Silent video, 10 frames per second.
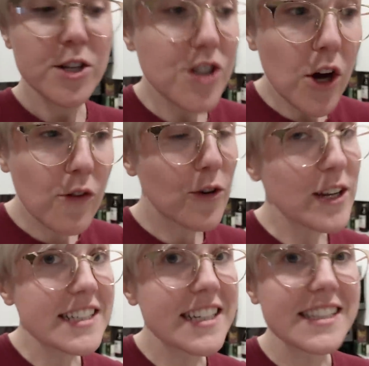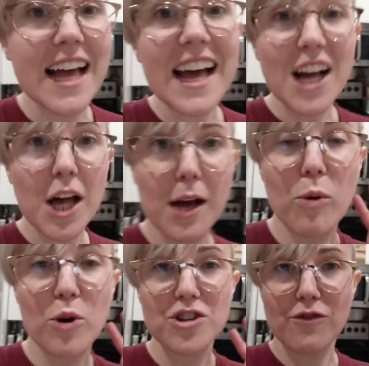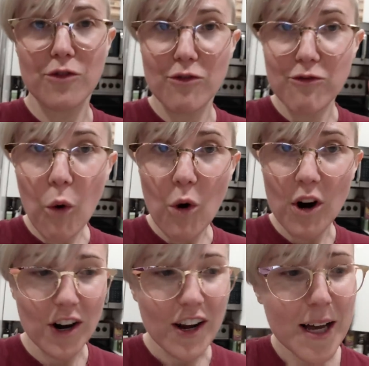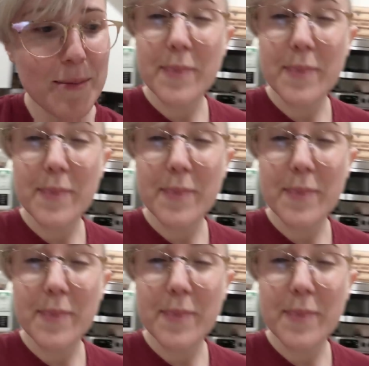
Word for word: So, for instance, I got a portion for four